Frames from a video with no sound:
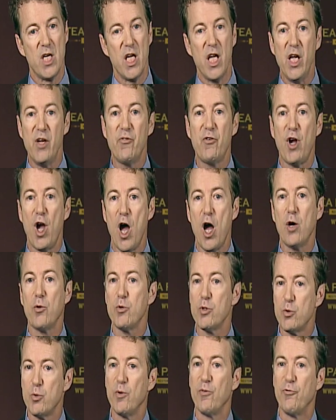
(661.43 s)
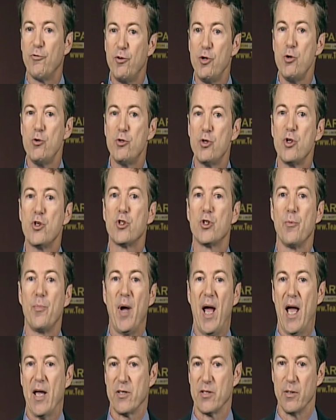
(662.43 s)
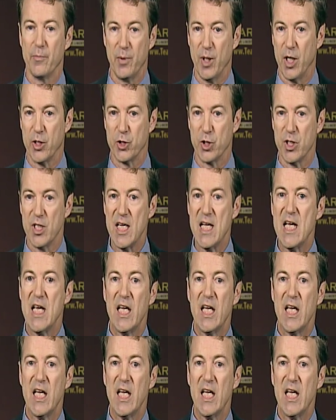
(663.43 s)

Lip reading: if Congress refuses to pass a budget,